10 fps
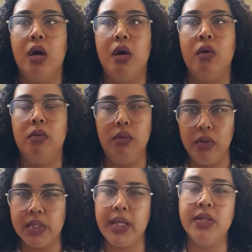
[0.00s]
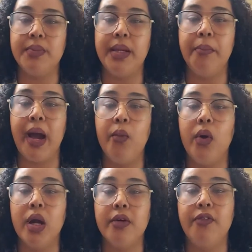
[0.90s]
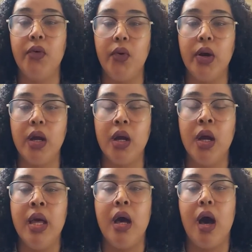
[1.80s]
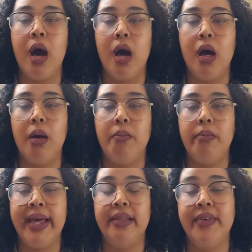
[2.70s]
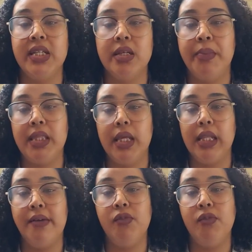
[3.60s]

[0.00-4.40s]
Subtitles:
excuse me, my work for elevation method level